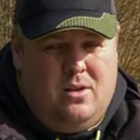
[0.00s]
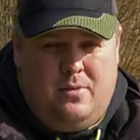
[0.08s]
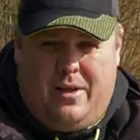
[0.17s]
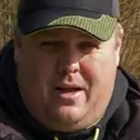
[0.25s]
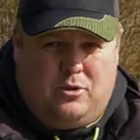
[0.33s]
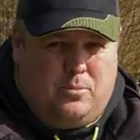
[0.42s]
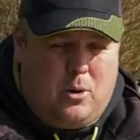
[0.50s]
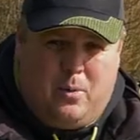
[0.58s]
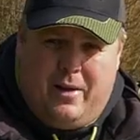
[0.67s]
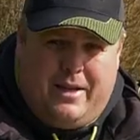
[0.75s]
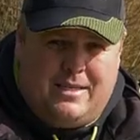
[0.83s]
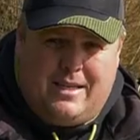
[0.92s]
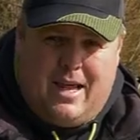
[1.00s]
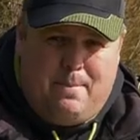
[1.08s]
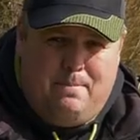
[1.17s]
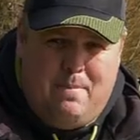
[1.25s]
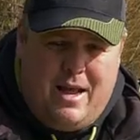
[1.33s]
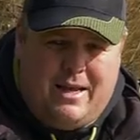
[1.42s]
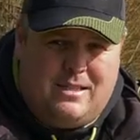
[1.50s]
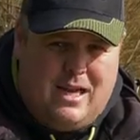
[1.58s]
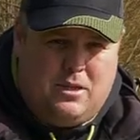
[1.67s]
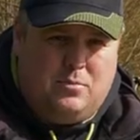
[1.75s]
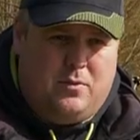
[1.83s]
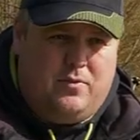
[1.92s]
I mean, I've spoke about this again many
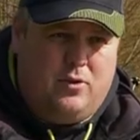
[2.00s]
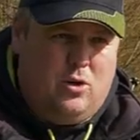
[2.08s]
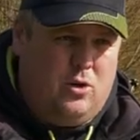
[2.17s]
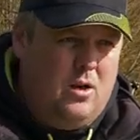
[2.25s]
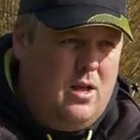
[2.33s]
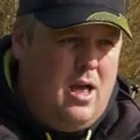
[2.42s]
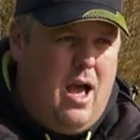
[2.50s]
times before,